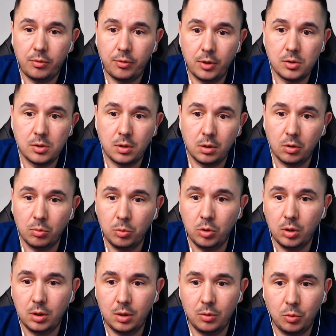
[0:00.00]
friends in the
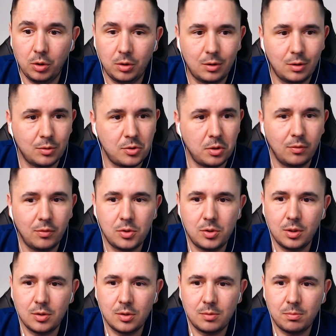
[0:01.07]
community with
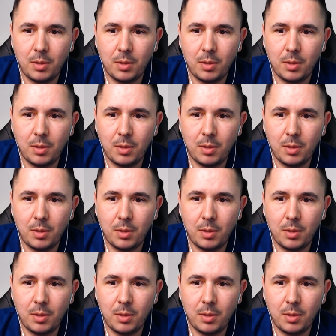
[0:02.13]
services.